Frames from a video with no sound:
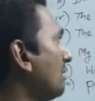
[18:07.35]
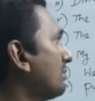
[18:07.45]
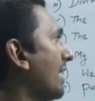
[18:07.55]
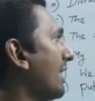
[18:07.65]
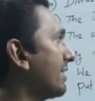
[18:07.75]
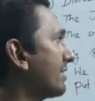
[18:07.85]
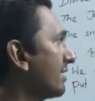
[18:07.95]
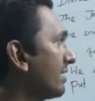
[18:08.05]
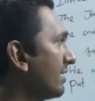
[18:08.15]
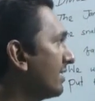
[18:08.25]
you that
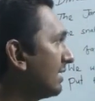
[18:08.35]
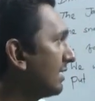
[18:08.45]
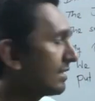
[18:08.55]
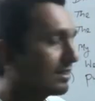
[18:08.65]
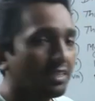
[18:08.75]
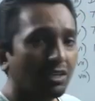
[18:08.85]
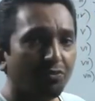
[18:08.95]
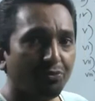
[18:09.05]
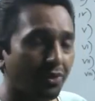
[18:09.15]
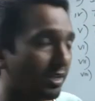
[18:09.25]

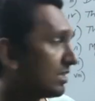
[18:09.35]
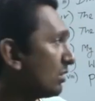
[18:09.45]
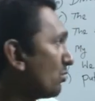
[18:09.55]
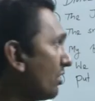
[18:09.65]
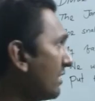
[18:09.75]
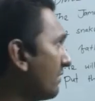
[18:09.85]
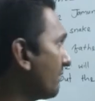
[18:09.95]
the word